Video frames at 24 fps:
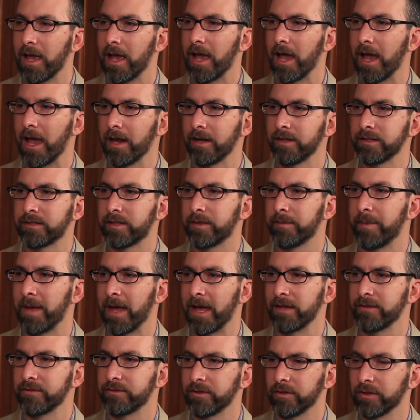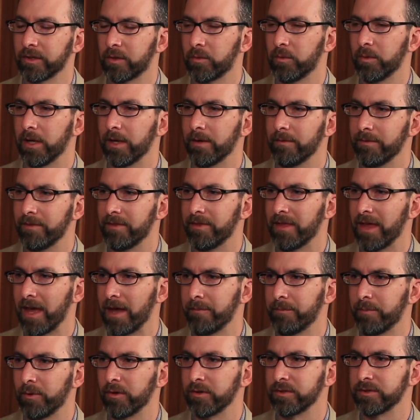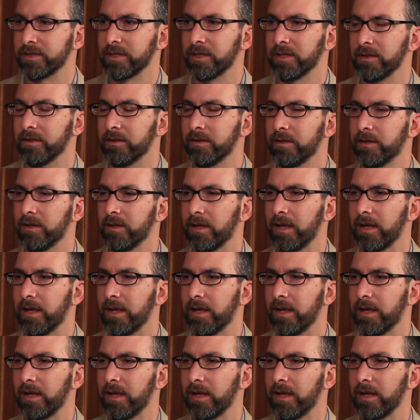How does the pastor equip that person